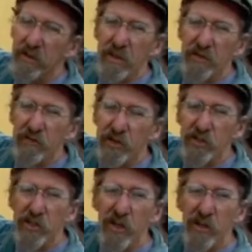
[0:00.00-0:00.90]
the
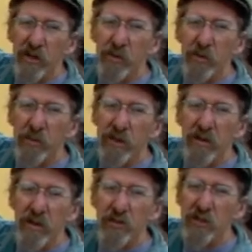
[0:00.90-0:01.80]
finished color will
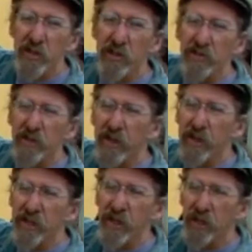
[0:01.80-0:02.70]
be a shade
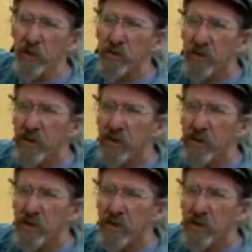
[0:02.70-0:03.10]
of yellow.